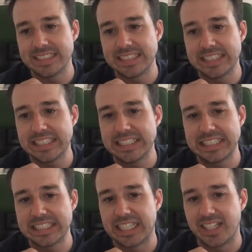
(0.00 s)

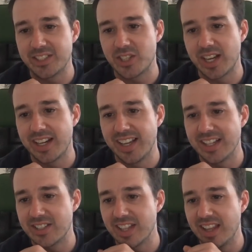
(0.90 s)
I'll try to
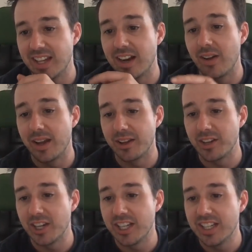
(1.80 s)
answer that later. How are you?
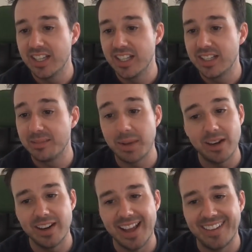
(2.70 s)
Good?
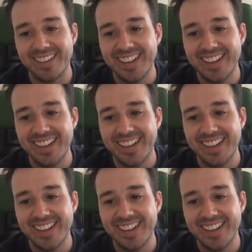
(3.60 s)
Better now.